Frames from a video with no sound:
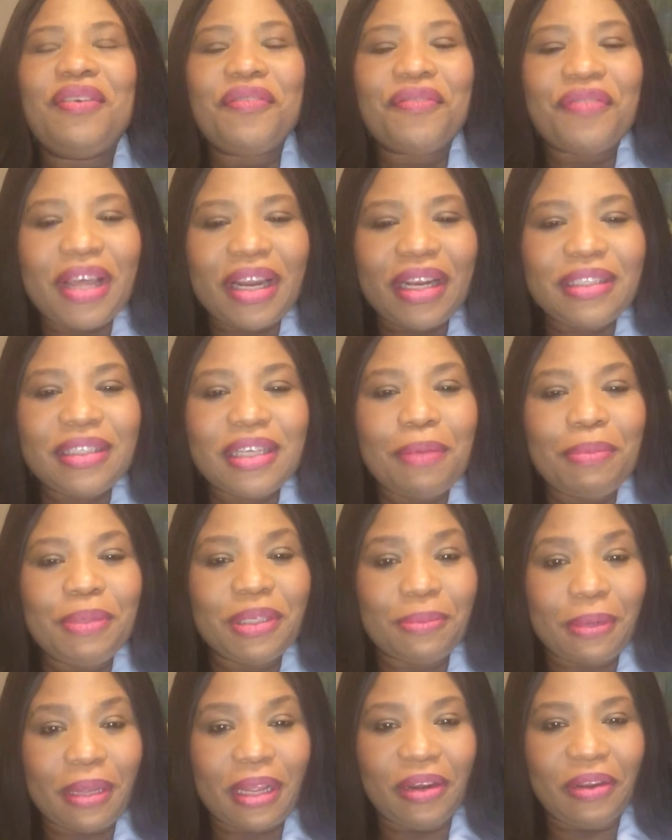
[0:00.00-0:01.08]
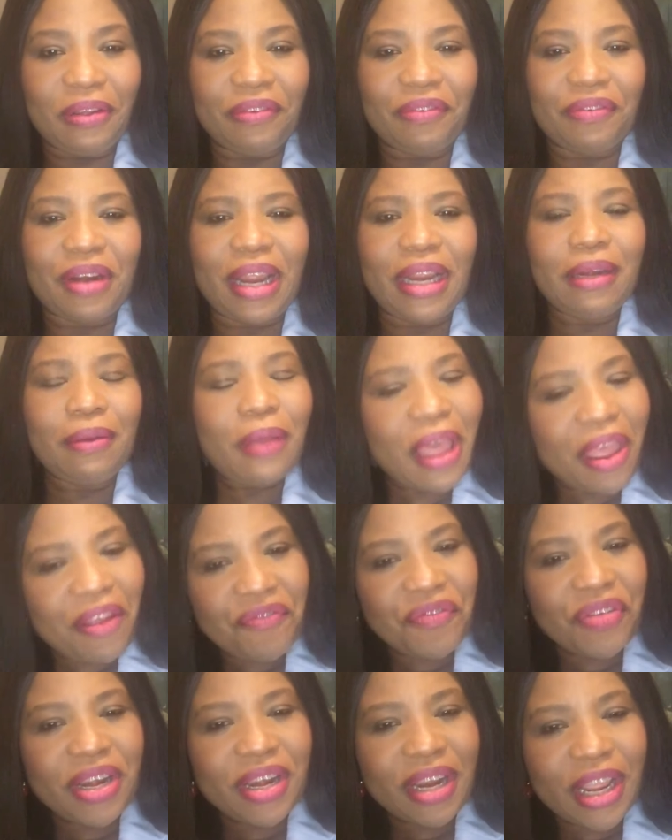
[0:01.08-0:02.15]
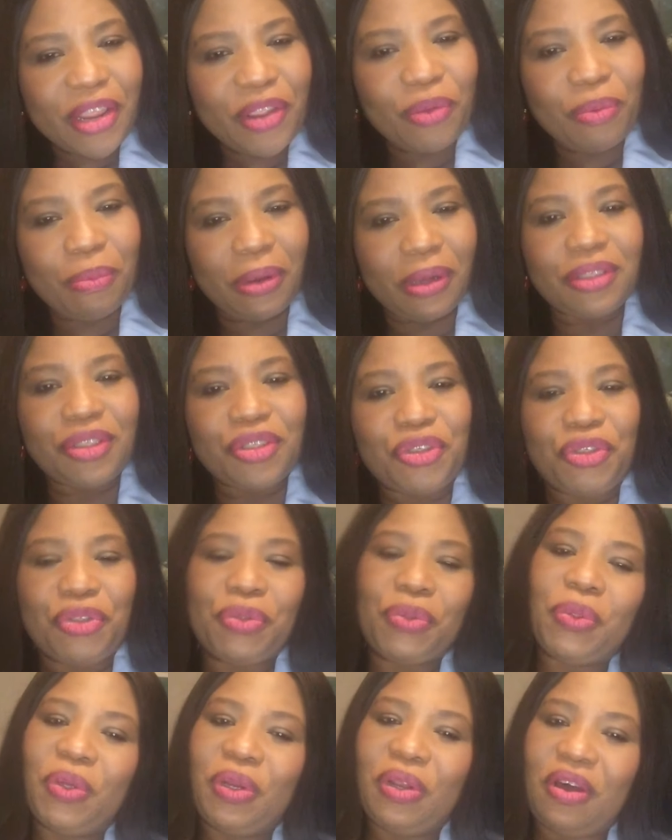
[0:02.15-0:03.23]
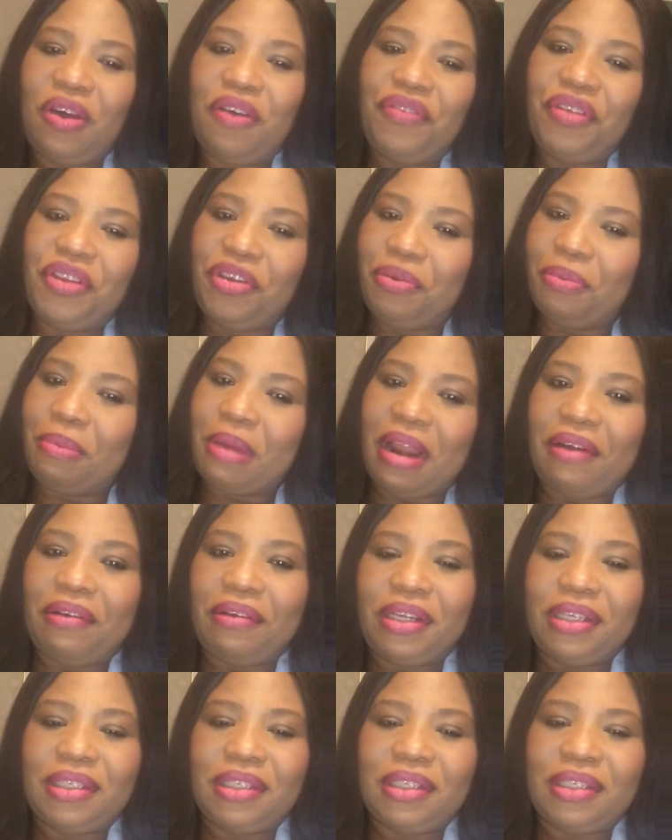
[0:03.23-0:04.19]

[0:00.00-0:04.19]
Valentine is about love, right? Every day you must show love in your marriage.